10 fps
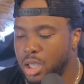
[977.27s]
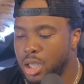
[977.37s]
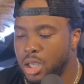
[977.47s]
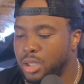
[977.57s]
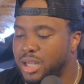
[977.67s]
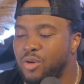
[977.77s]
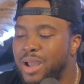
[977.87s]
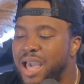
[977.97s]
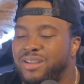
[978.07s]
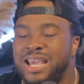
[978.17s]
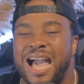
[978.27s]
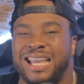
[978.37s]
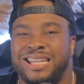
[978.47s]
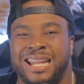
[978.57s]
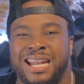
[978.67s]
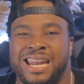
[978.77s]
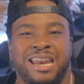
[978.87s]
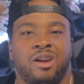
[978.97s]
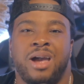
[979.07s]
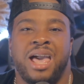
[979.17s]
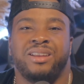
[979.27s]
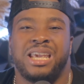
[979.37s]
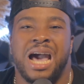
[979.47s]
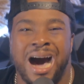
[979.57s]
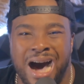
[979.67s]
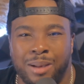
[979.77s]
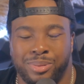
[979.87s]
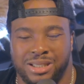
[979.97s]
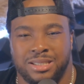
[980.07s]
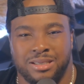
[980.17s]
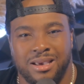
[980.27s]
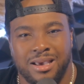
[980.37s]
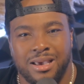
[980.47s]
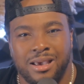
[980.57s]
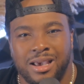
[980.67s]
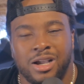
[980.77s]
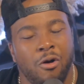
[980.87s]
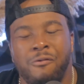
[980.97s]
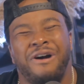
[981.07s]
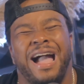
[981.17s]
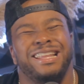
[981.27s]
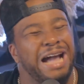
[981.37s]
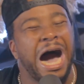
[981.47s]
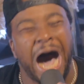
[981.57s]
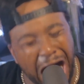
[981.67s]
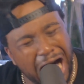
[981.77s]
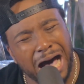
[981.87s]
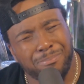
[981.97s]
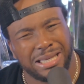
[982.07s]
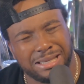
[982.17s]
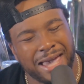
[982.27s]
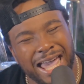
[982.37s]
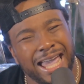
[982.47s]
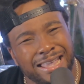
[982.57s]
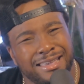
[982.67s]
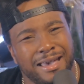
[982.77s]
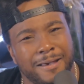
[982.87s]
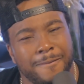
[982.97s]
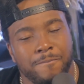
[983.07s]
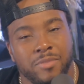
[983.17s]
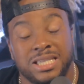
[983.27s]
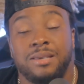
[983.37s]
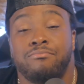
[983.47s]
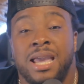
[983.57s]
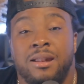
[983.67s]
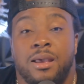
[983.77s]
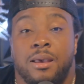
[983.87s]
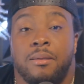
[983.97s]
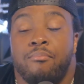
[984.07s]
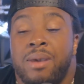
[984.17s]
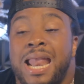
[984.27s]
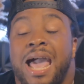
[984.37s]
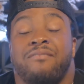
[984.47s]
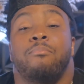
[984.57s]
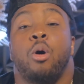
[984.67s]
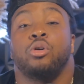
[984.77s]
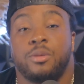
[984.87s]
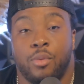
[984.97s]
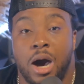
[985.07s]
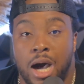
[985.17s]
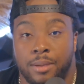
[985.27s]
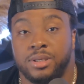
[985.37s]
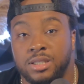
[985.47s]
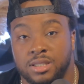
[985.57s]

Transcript: They don't have any identity. They don't have any hobbies. Go find a hobby, man. See, men have multiple hobbies.